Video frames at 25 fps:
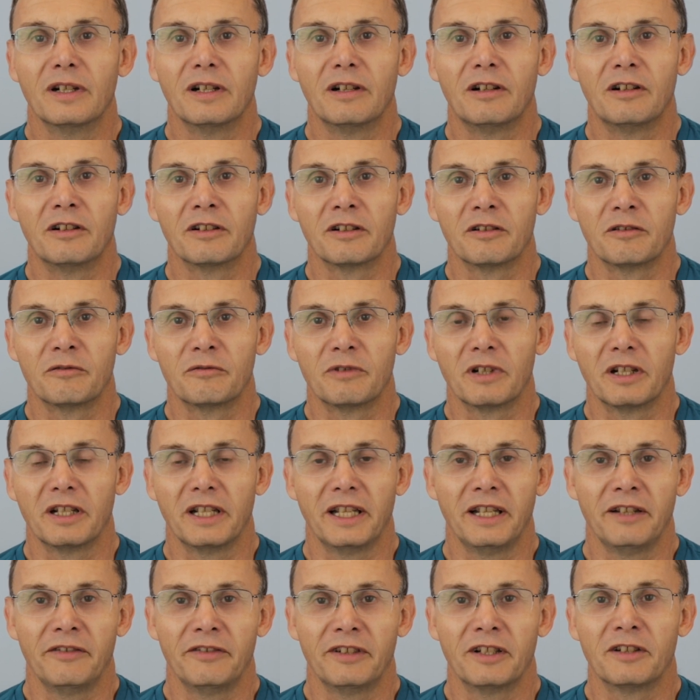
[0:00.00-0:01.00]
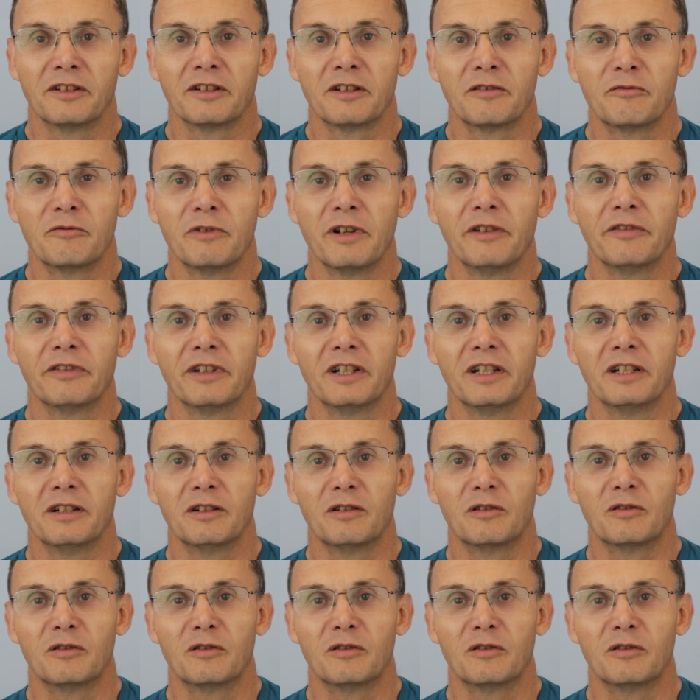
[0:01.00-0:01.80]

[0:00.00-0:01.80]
on even on a river